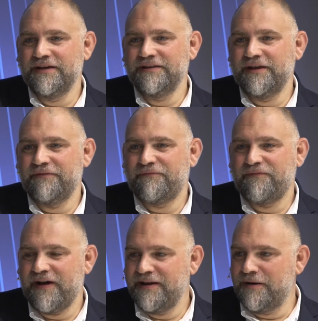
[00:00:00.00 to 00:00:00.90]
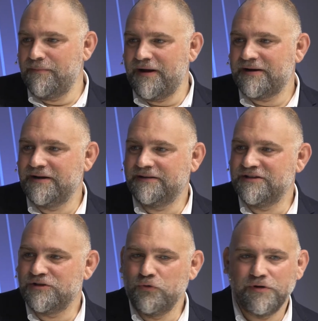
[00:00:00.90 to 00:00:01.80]
the final market
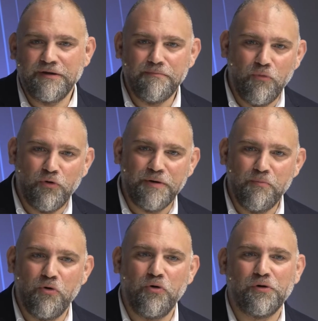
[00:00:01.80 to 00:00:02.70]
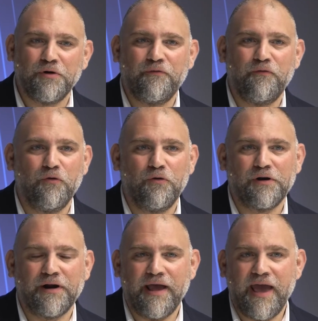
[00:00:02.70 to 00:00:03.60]
is looking more and more
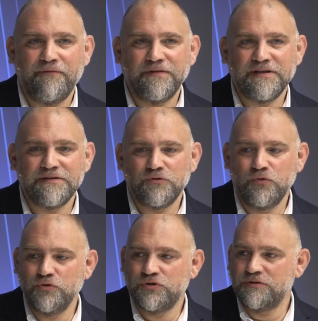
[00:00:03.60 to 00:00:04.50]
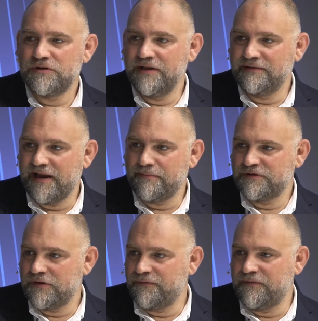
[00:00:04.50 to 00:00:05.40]
for efficient solutions in
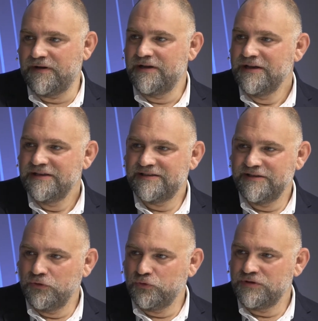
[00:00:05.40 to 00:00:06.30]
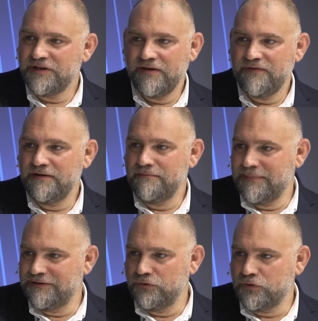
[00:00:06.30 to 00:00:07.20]
terms of CO2 saving,
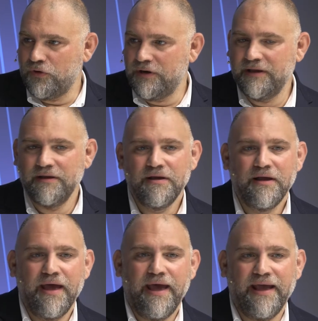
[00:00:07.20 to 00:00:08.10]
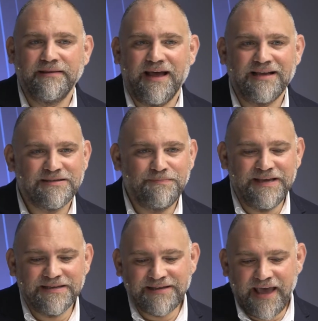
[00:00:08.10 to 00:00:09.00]
but not only. And as
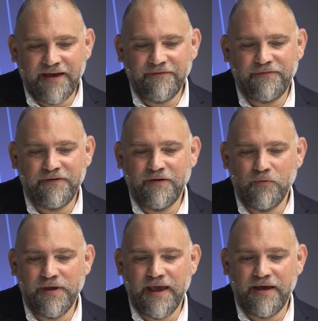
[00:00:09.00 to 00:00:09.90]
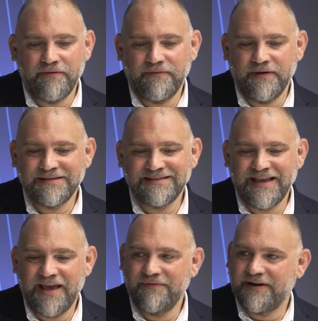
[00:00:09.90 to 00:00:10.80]
BASF, we have
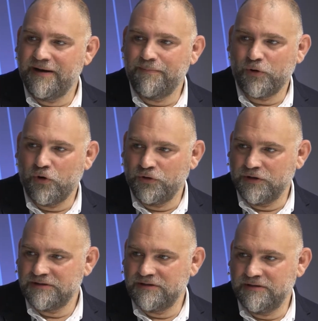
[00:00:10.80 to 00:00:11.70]
several products